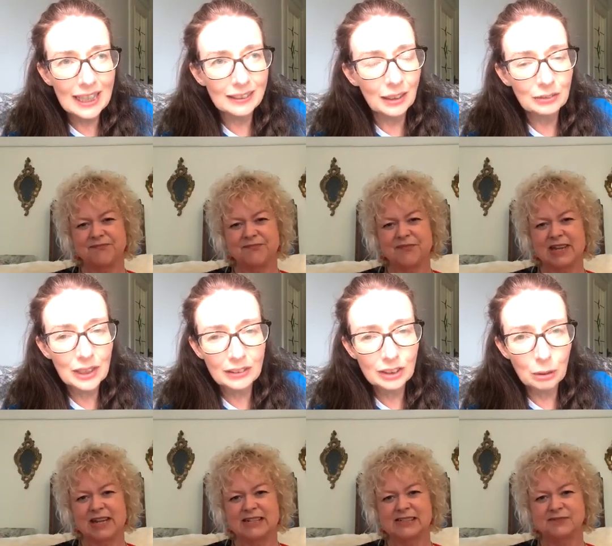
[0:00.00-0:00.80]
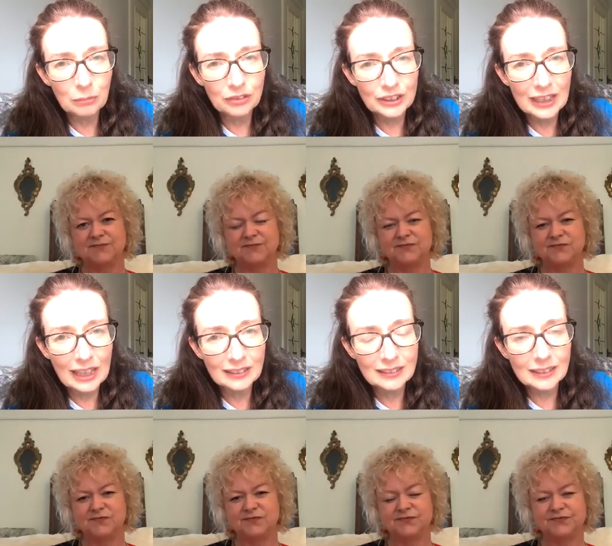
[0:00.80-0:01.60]
Speaker 1: I've got some
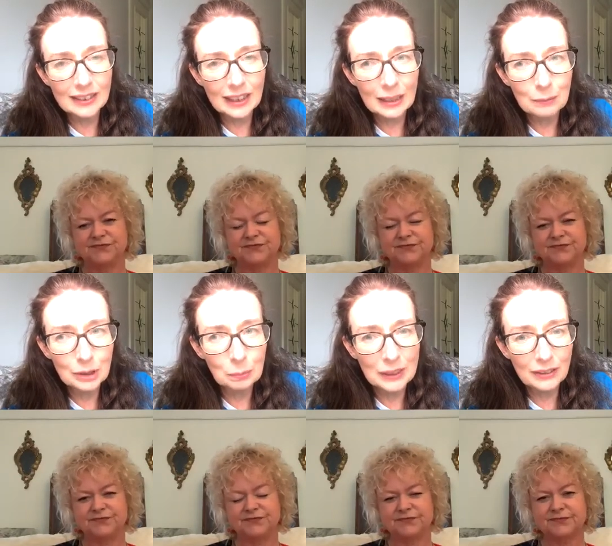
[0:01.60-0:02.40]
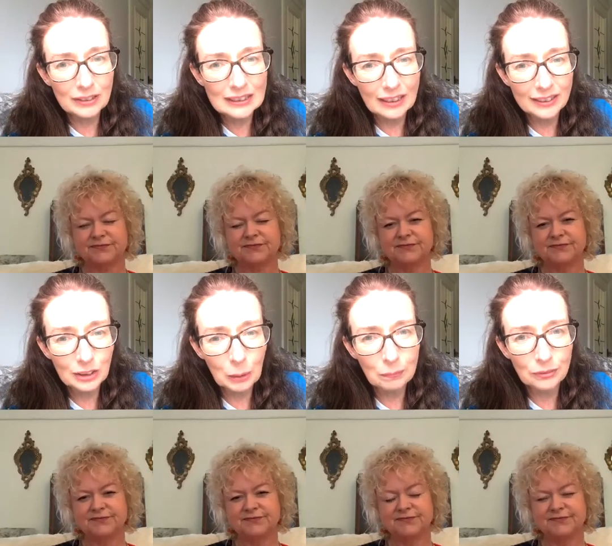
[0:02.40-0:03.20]
fantastic um, speakers lined
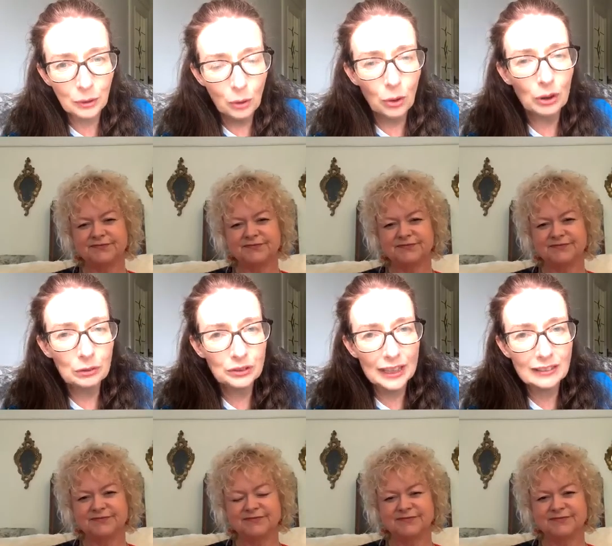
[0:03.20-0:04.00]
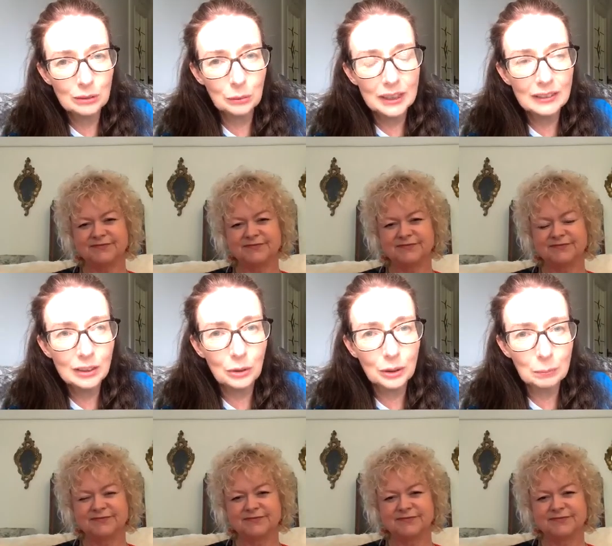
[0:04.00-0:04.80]
up for all of next week
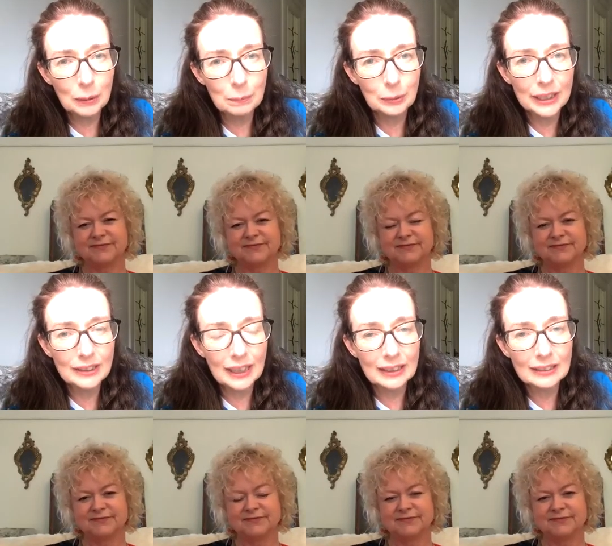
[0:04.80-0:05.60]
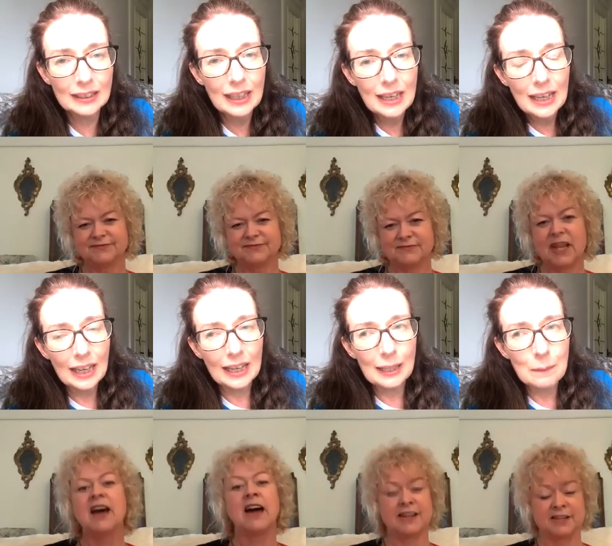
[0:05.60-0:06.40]
talking about brain health.
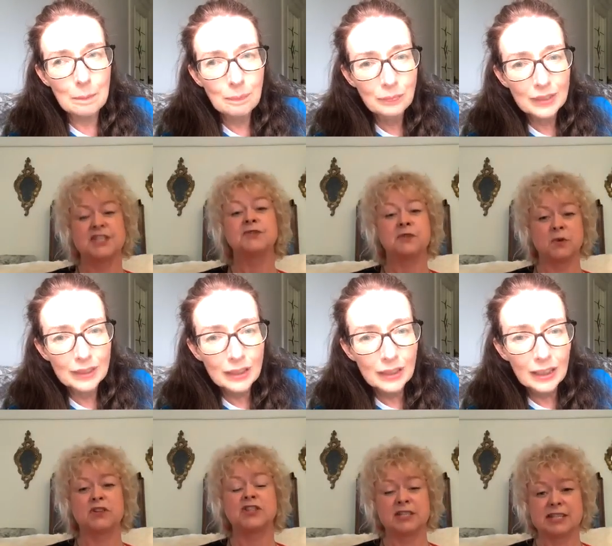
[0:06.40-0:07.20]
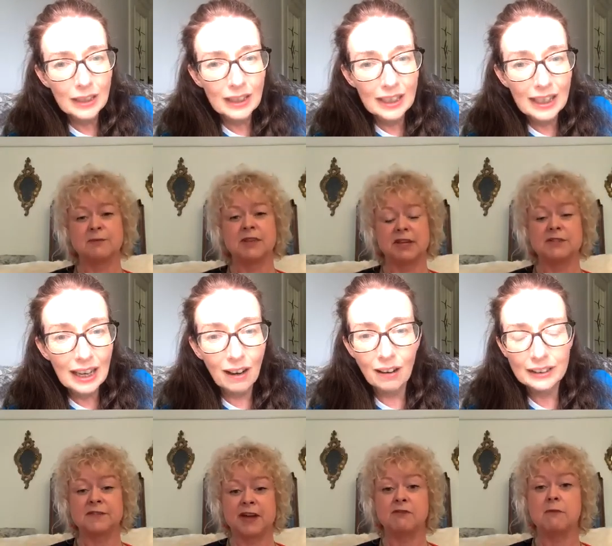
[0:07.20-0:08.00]
Speaker 2: I um, could do with watching some of those if I
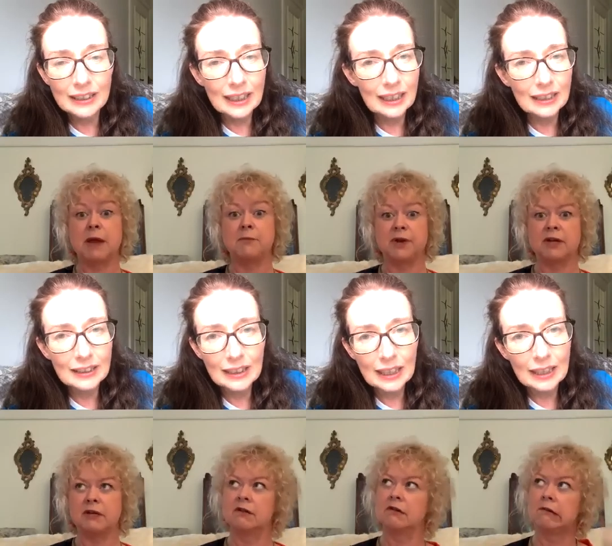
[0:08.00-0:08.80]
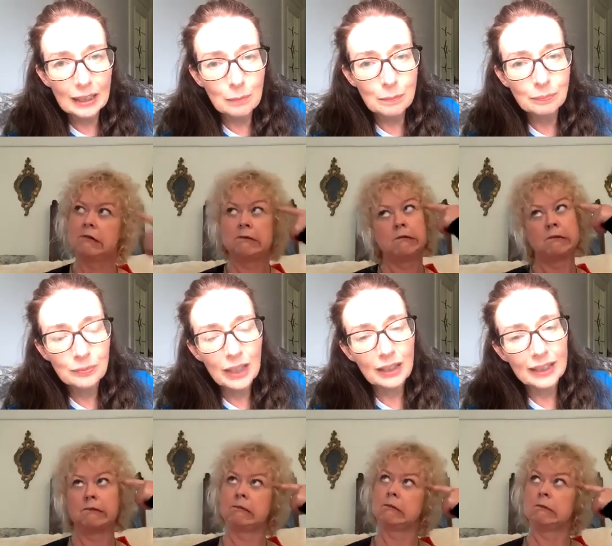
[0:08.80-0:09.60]
oh,
Speaker 1: remember. Uh, um,
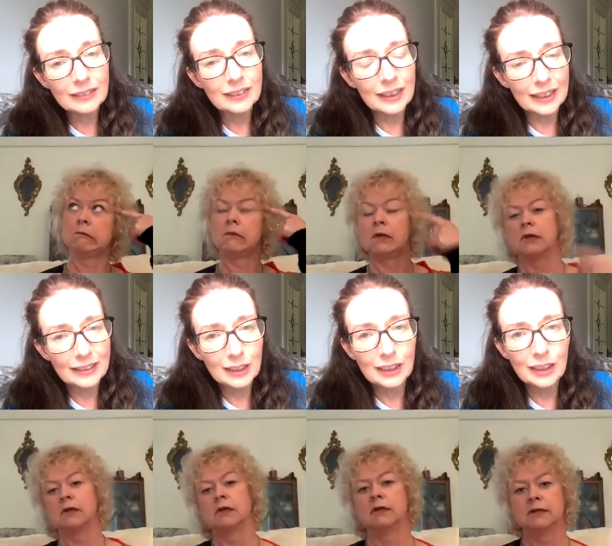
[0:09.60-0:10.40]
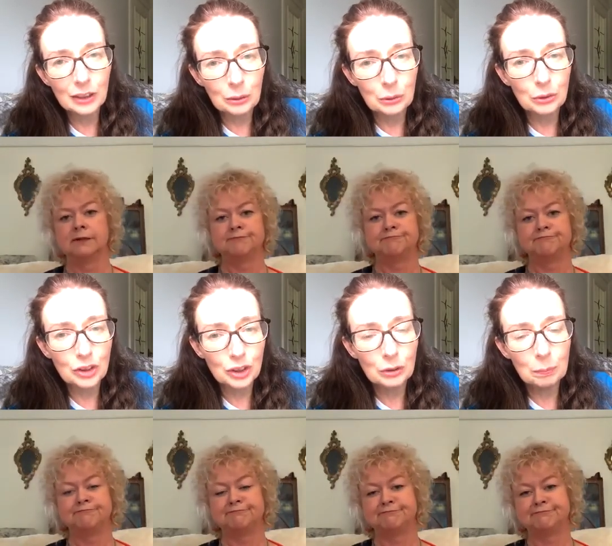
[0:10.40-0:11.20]
it's a it's a
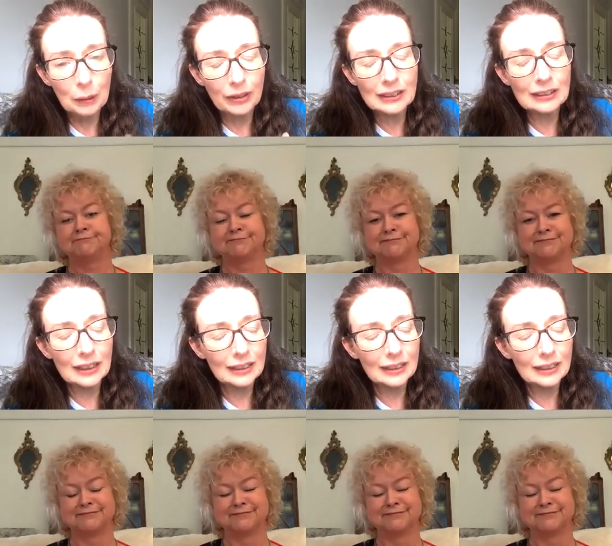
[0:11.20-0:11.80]
huge personally. It's